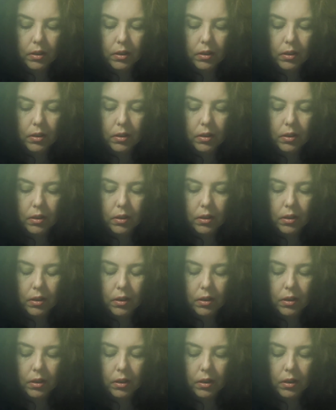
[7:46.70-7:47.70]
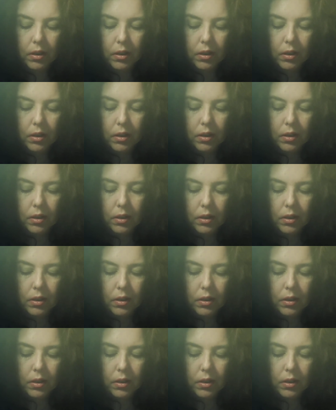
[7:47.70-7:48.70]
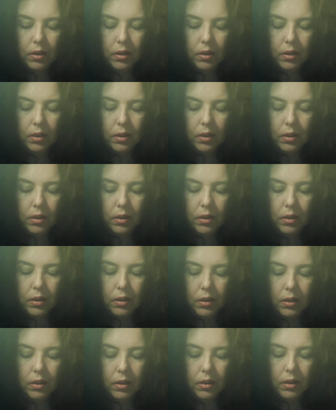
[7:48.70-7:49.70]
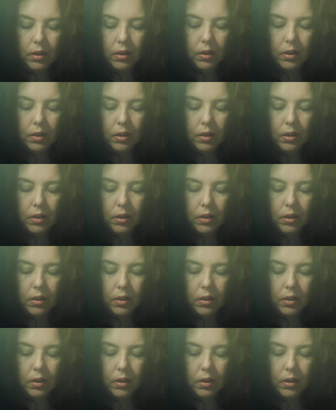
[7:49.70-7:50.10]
(silence)